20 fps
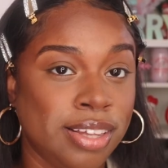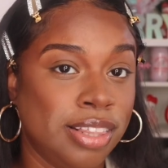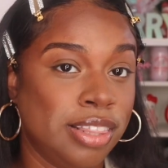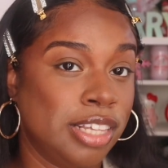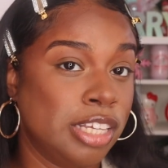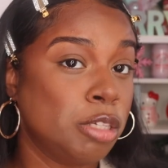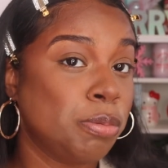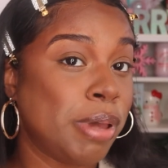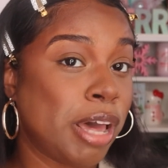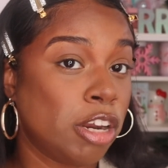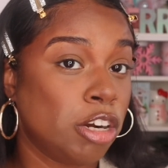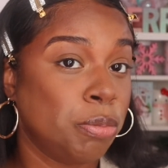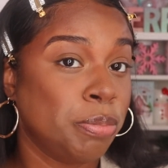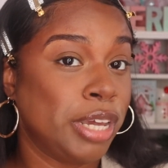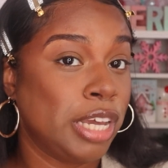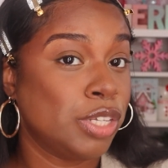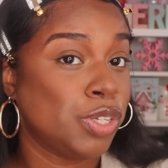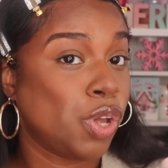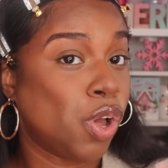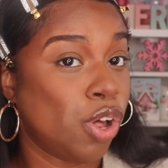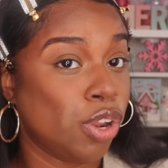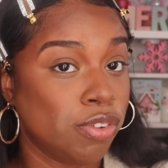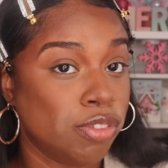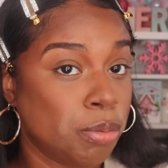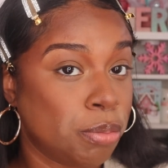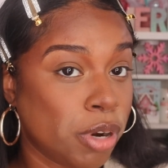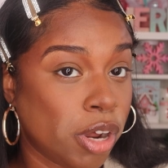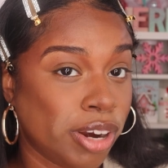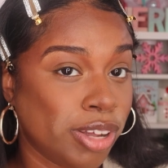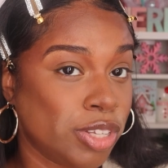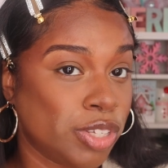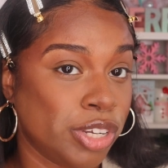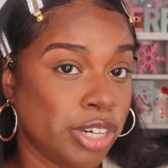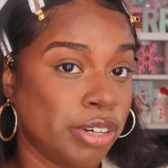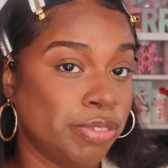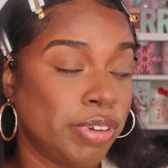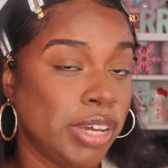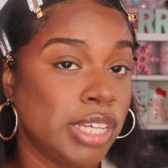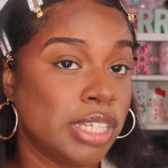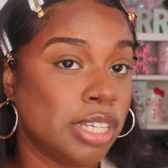This powder makes all the products on your
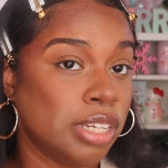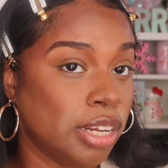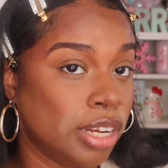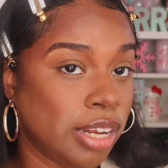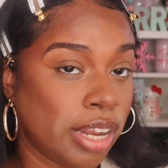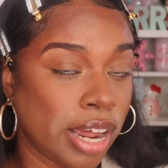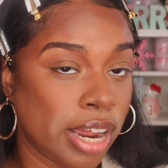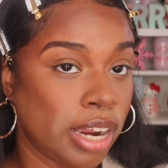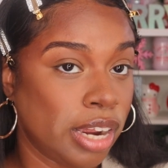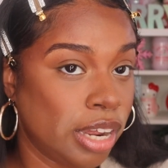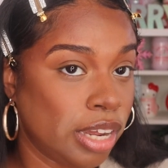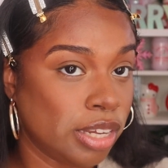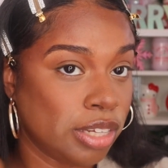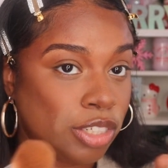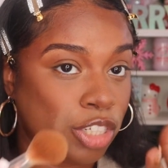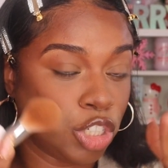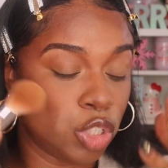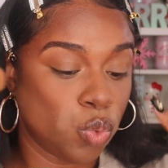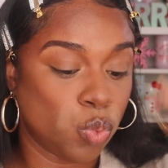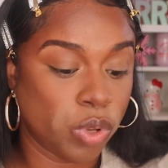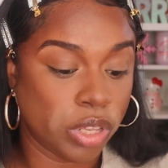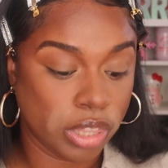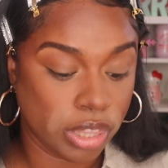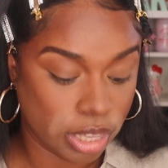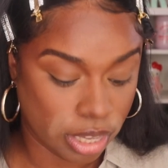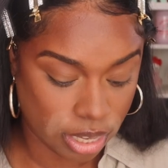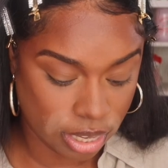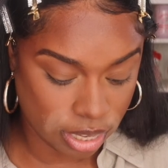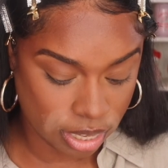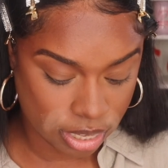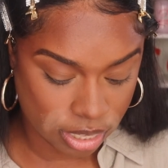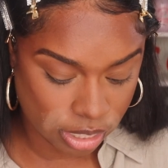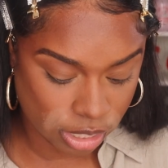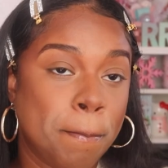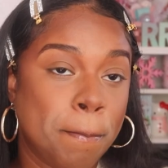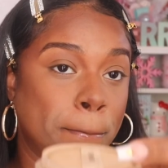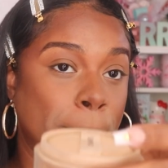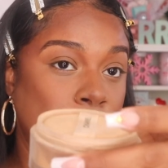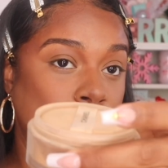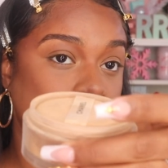face look like just one thing.
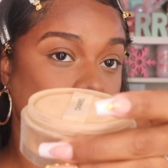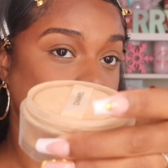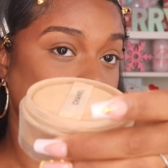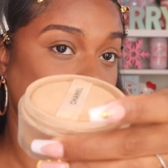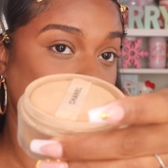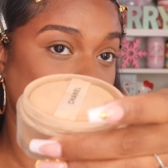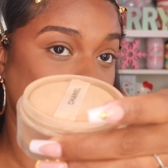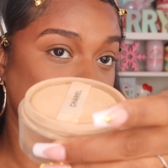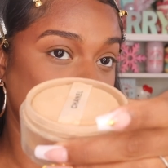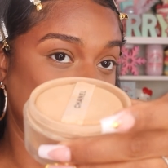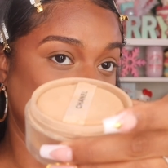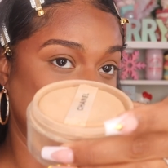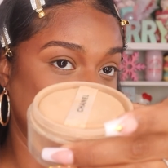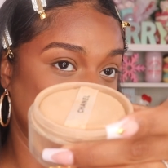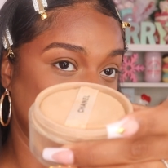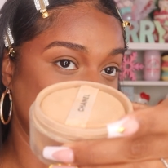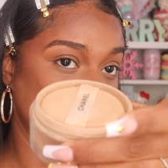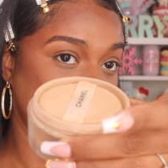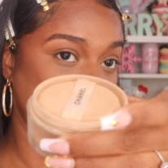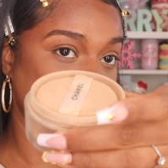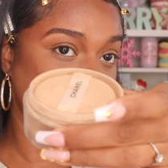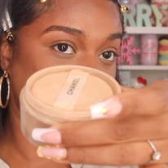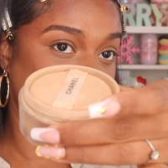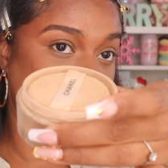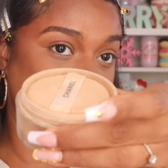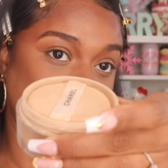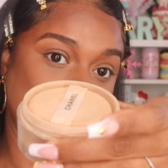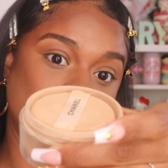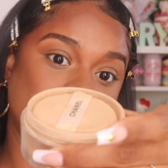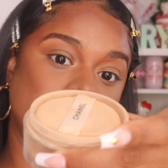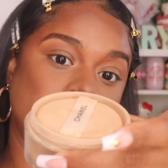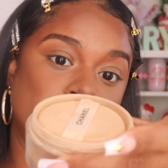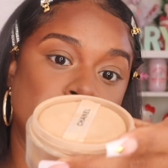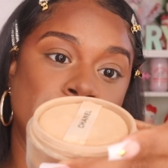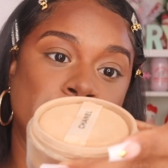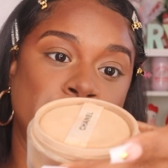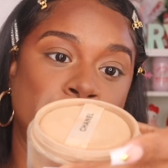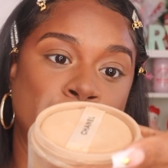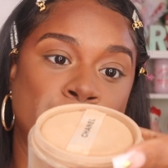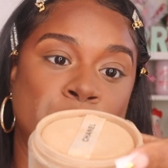Mine came opened. They did send me
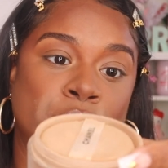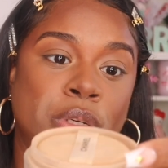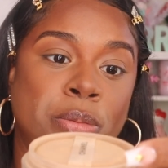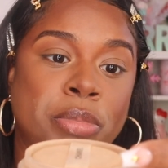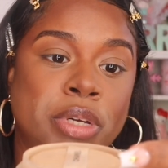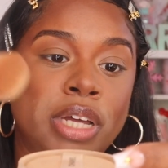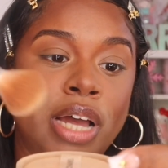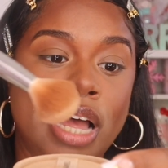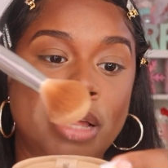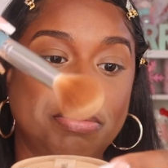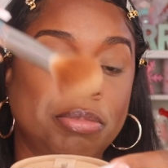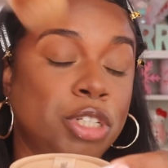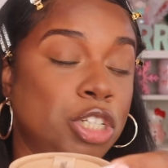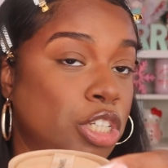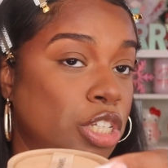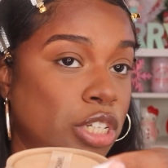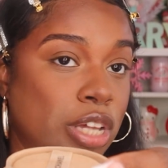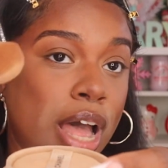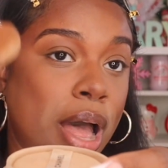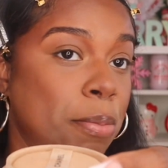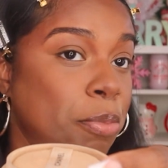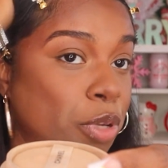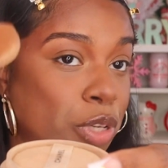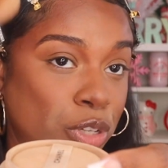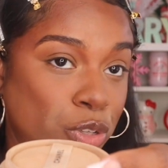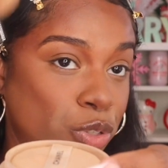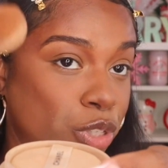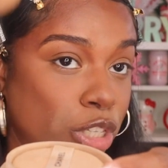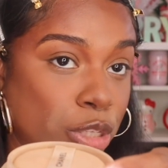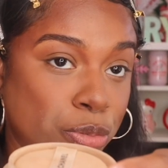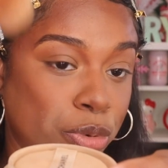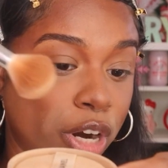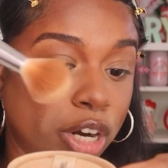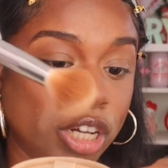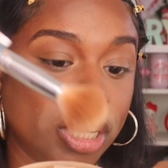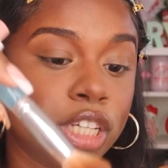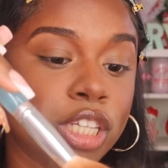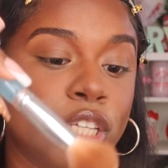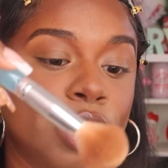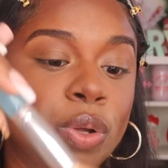a new one, but I'm gonna use this
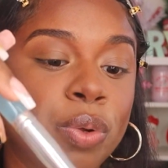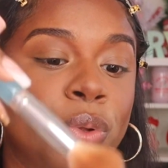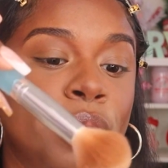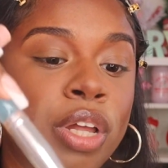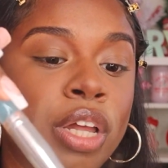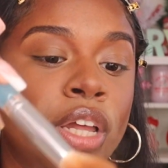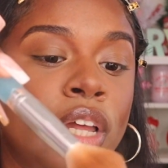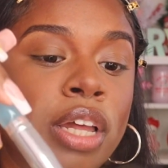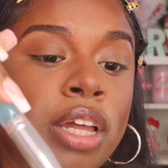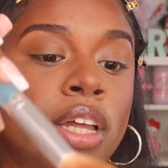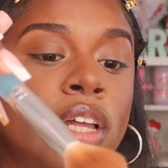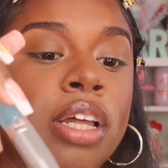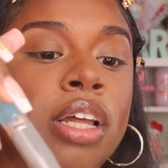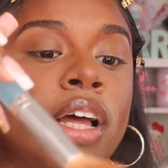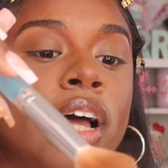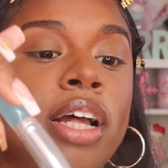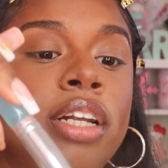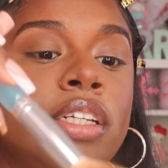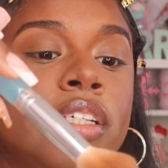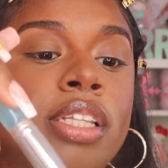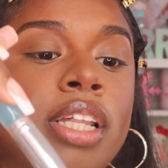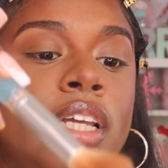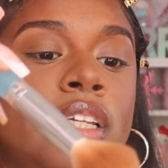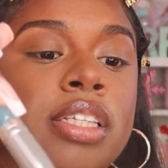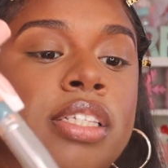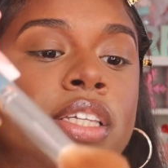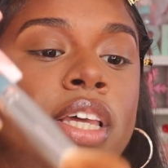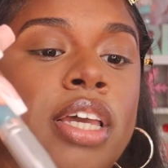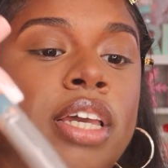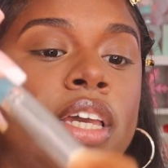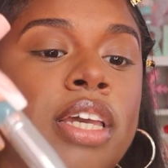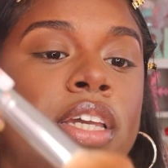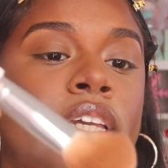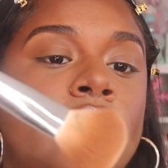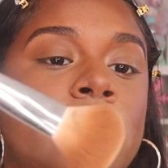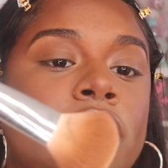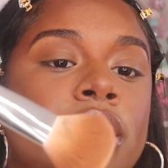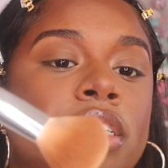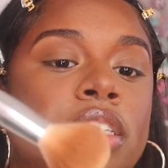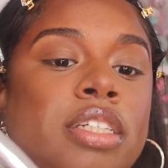product. So I just like to take it
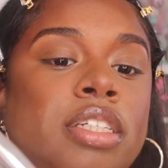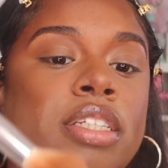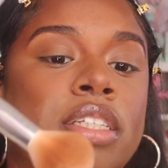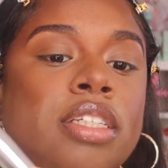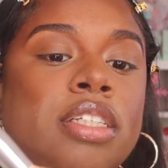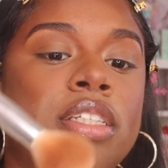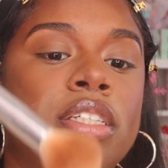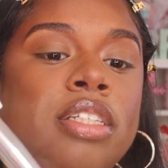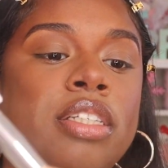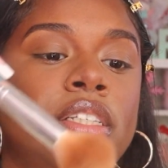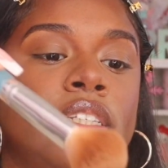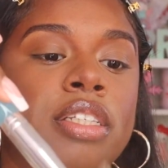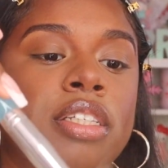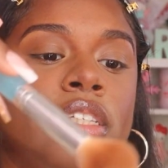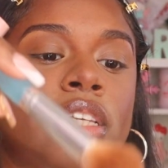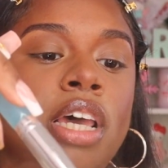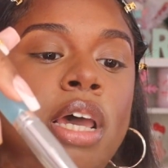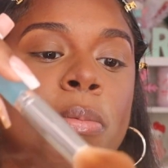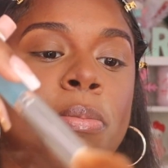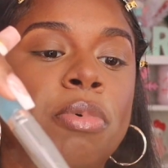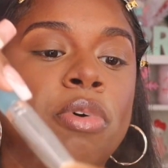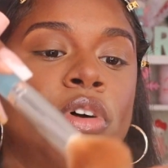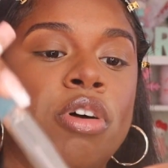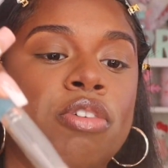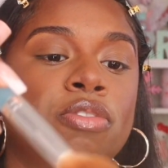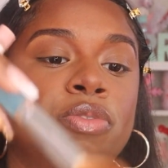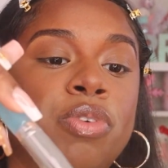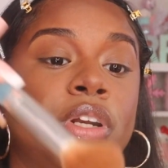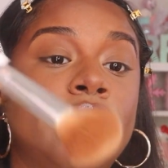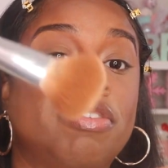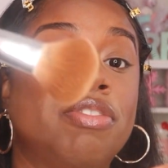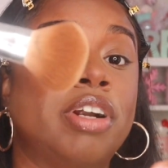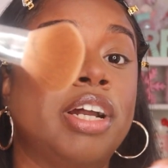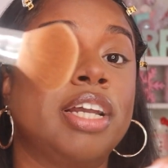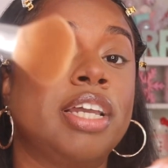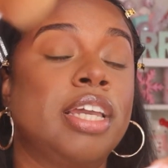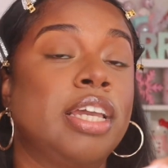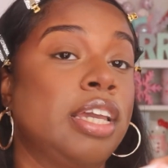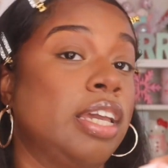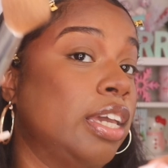and just tap off whatever I
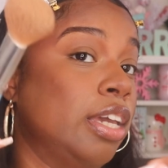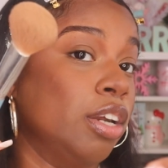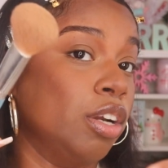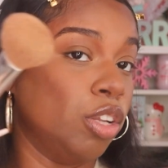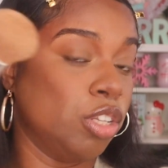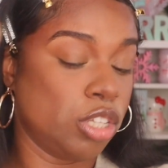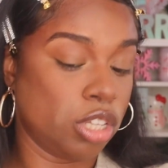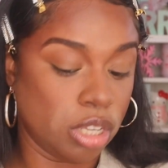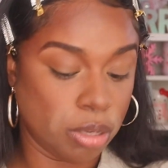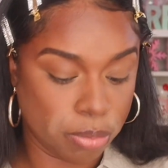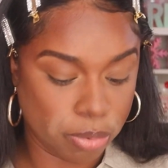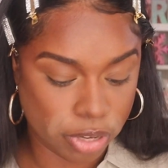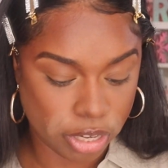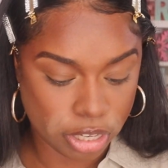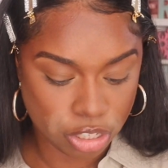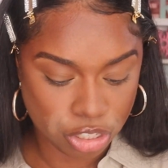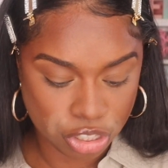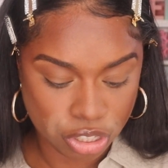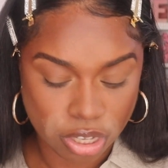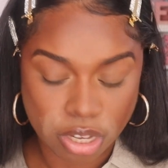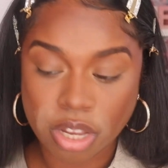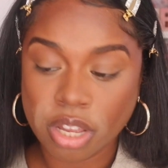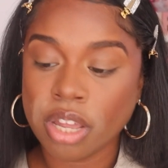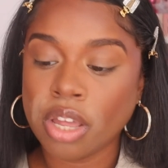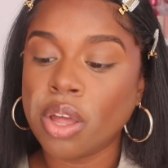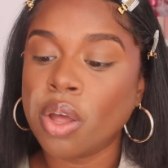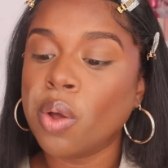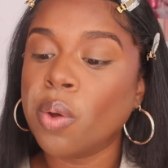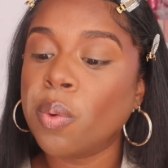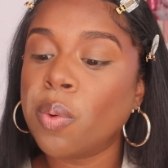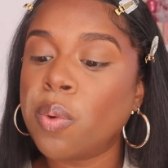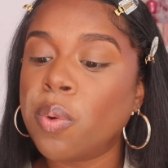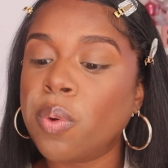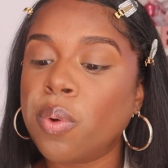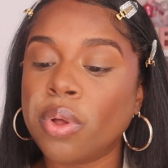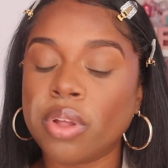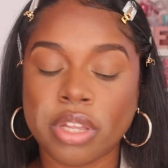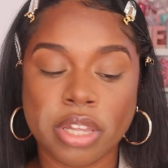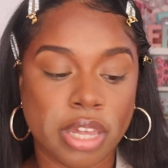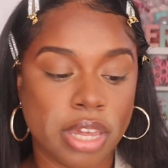can get onto the brush.
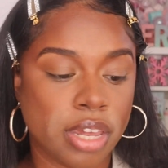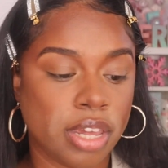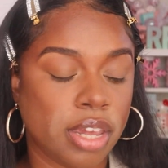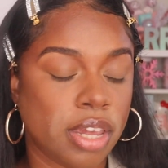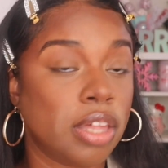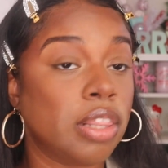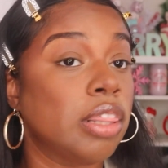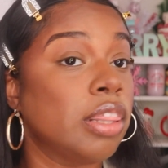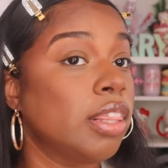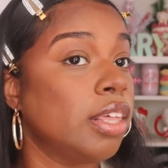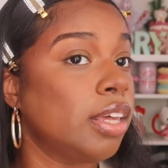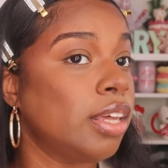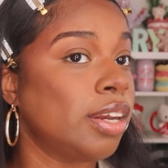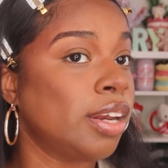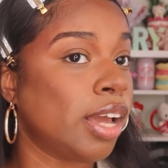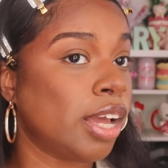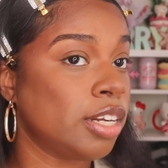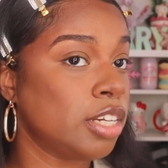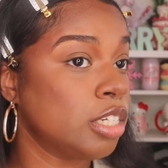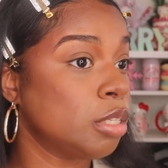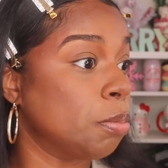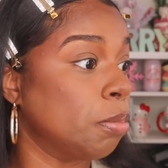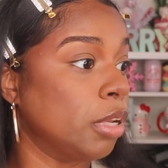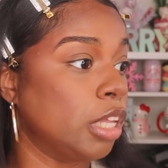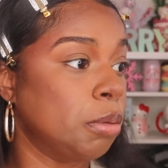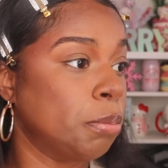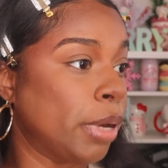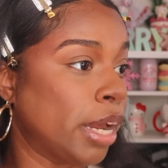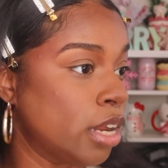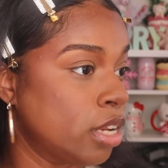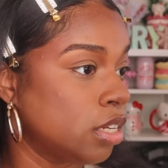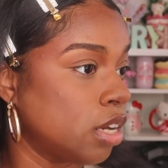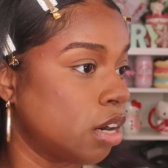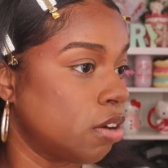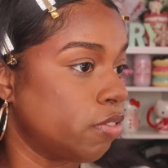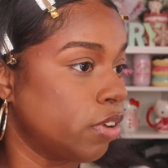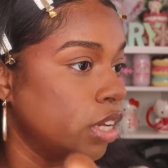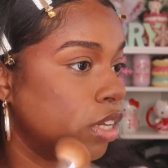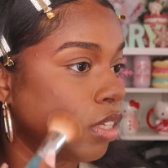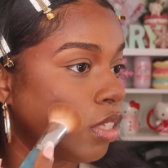And then I just blend my entire
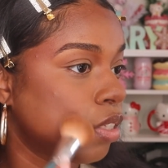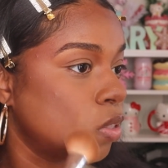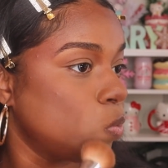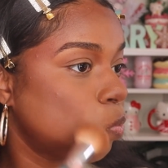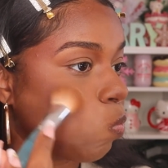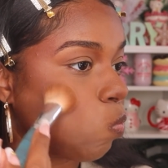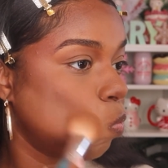face.